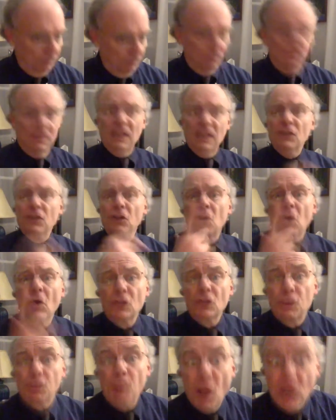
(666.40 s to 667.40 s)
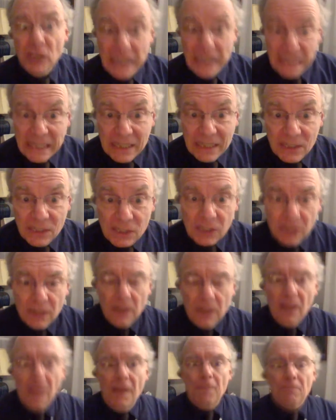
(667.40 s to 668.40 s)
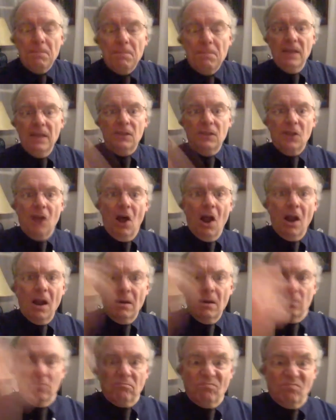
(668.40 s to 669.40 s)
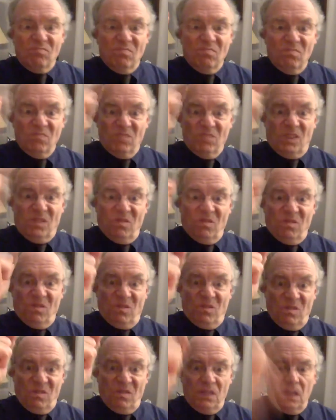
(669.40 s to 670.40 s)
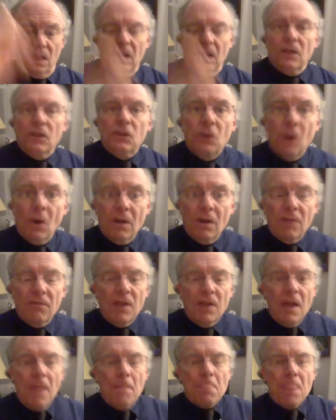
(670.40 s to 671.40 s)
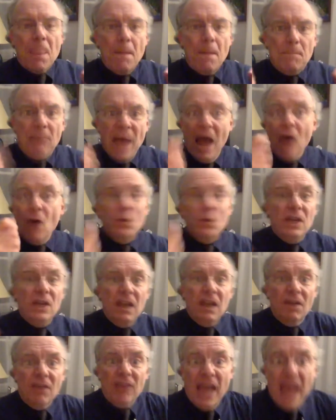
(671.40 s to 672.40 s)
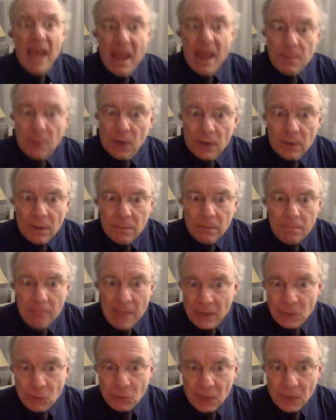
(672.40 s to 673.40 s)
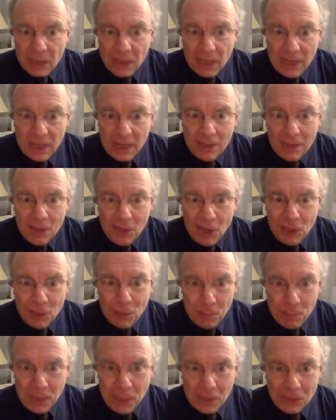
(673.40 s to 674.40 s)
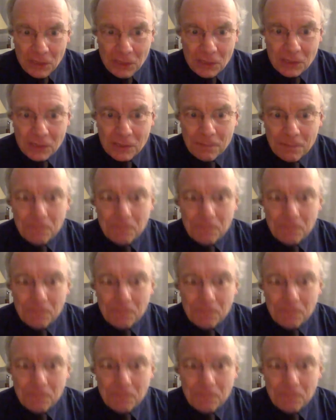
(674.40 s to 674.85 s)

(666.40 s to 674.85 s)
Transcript: These are called spondees. These are sort of pounding of a hammer metrically in the piece